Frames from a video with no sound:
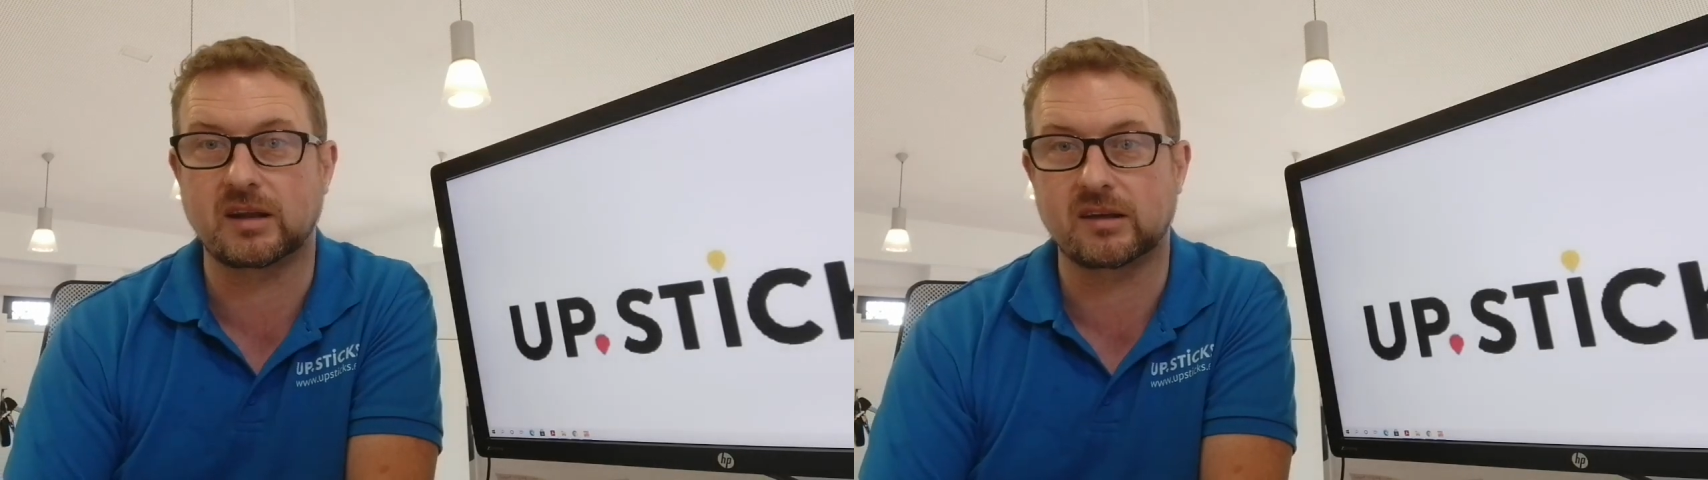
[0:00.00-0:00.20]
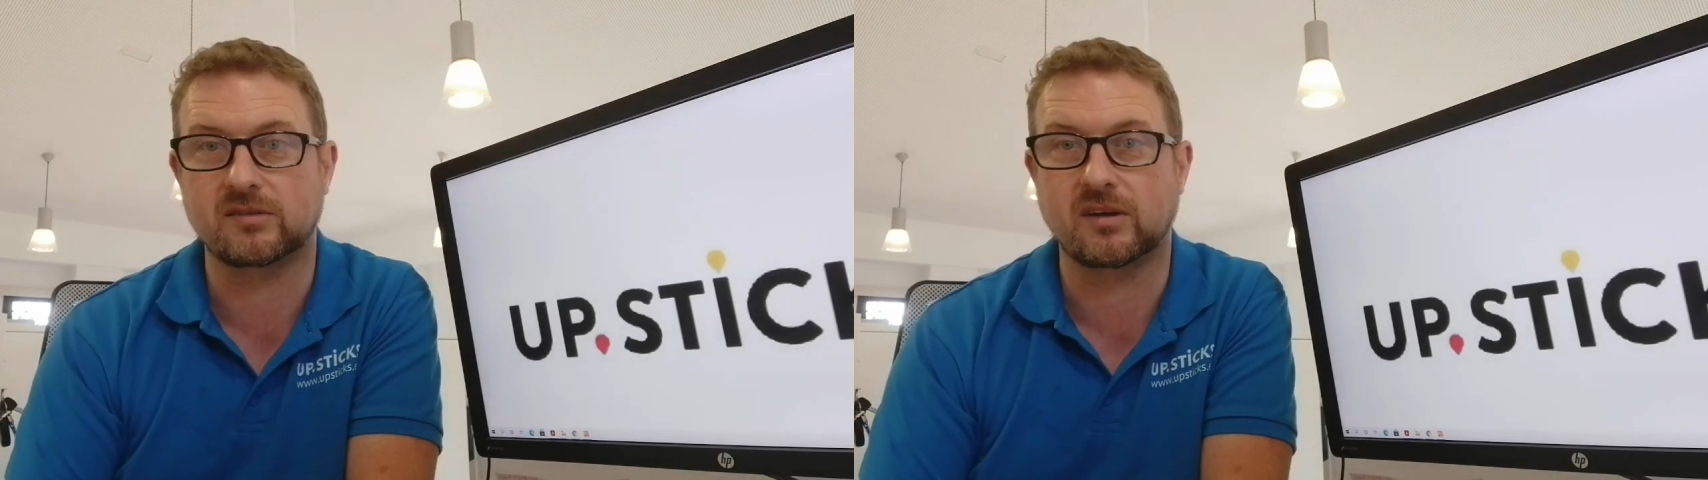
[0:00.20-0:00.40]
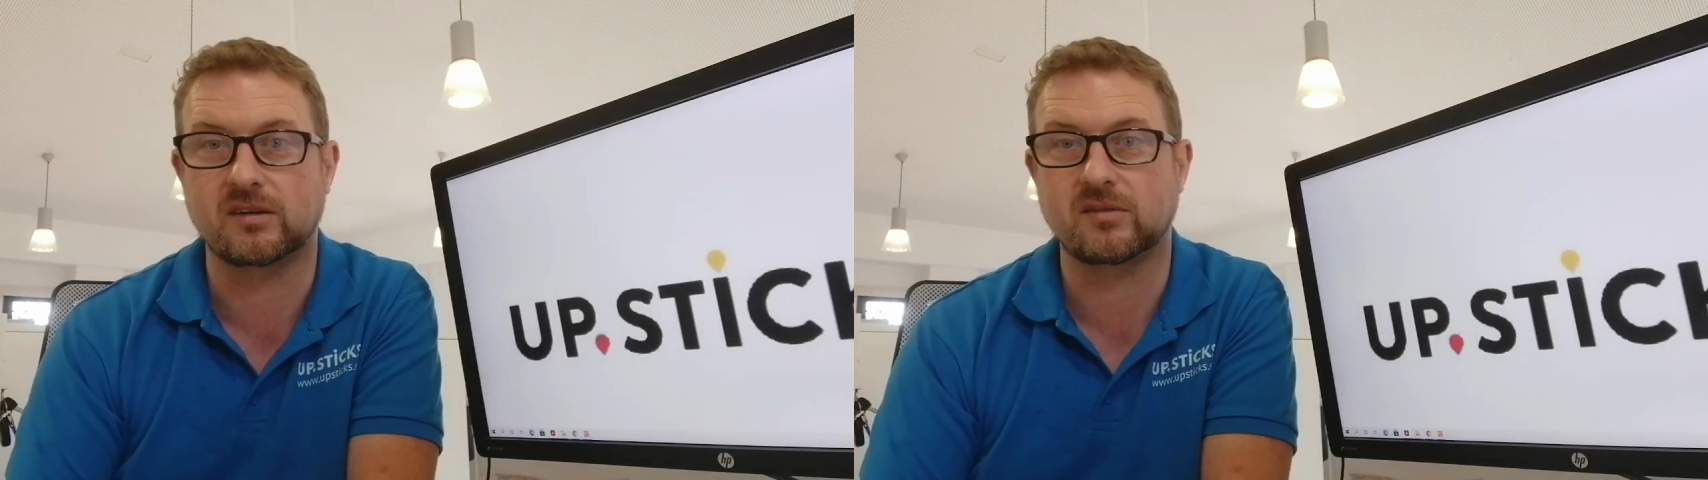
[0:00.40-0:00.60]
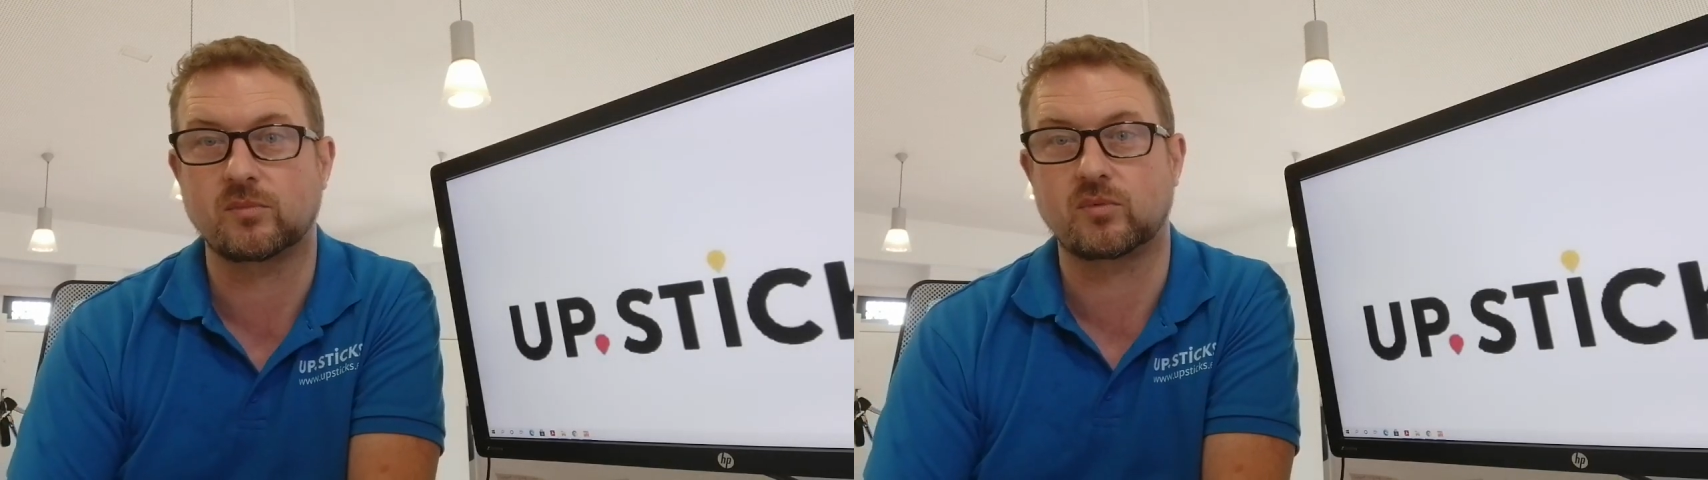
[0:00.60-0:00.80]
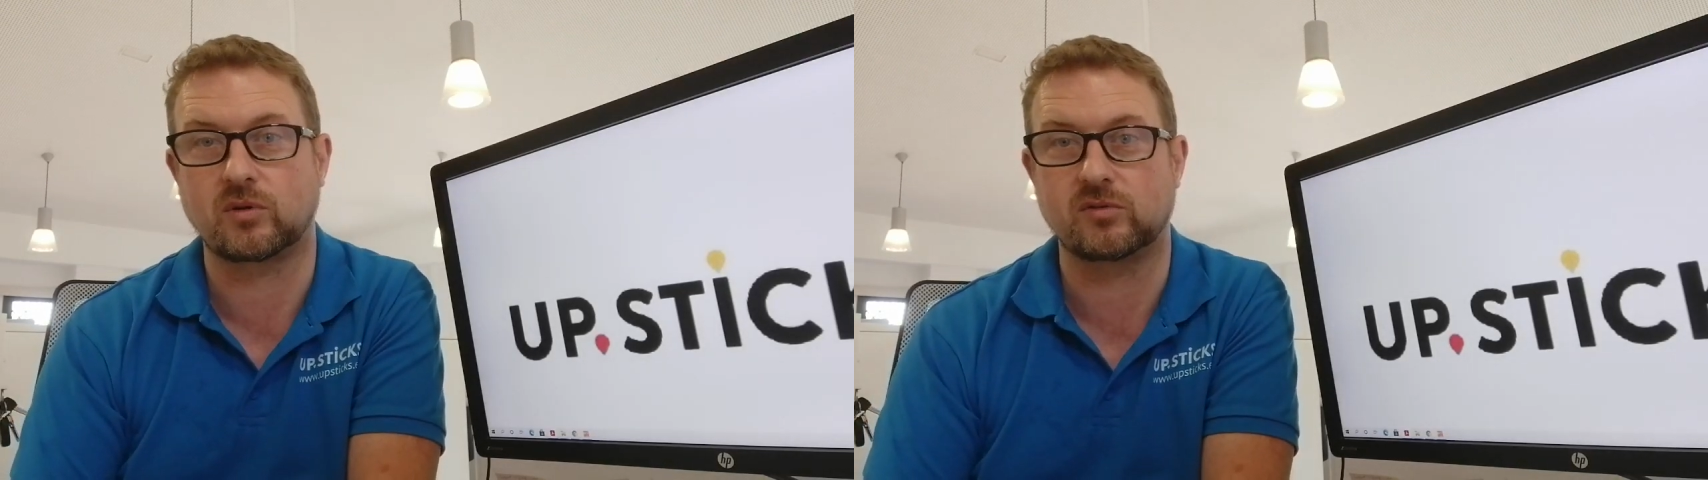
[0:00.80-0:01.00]
and excise
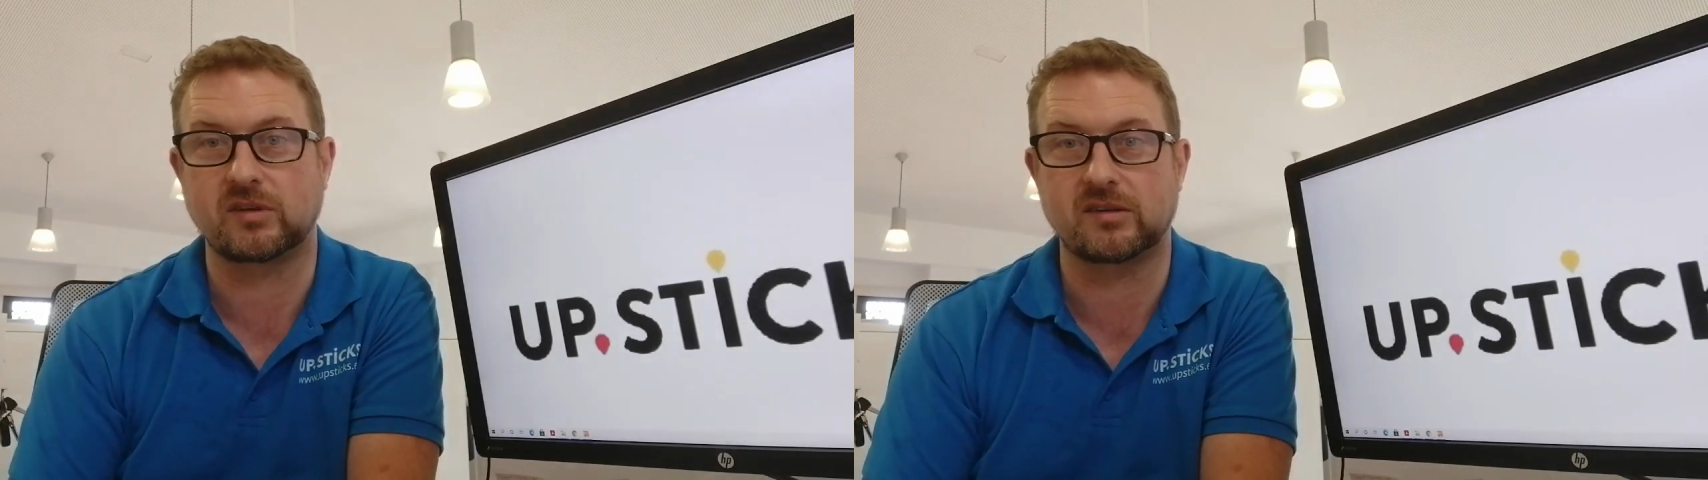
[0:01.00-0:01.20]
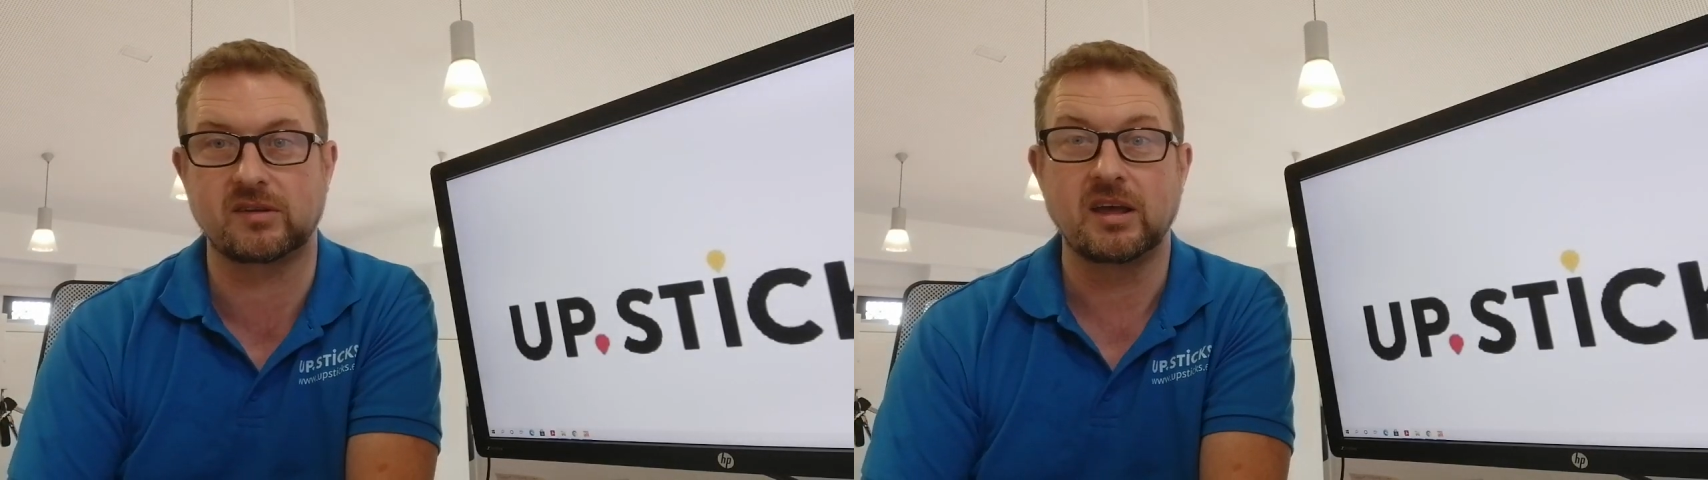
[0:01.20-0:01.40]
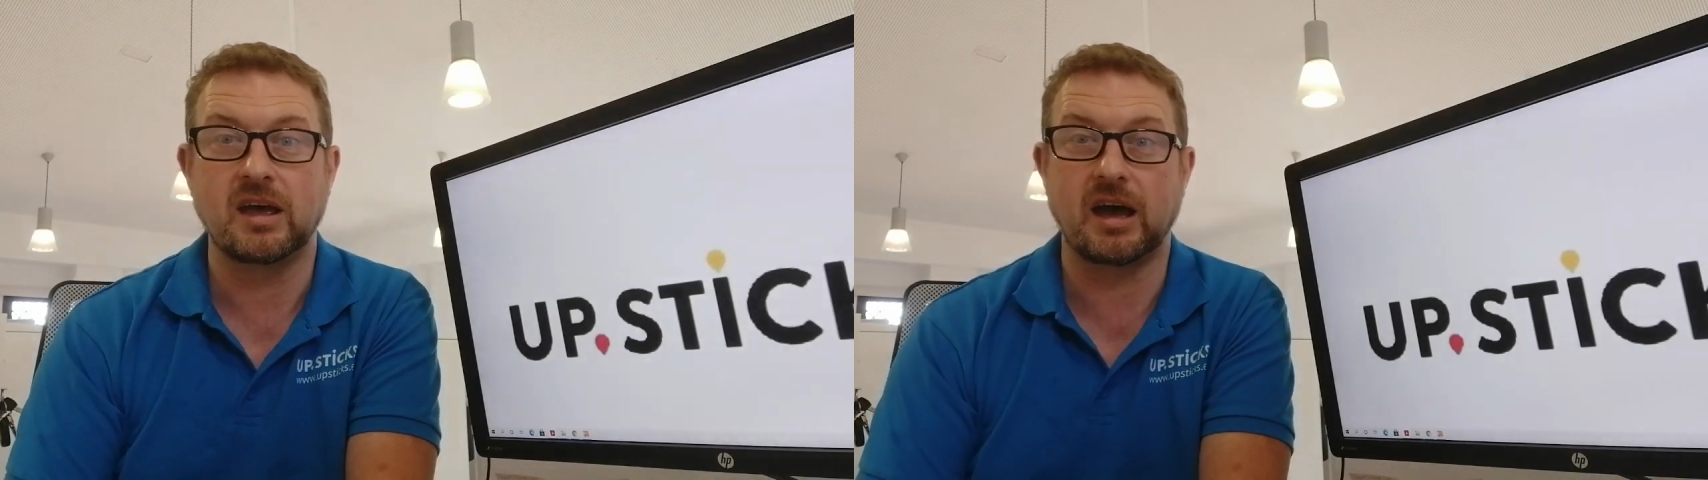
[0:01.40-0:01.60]
process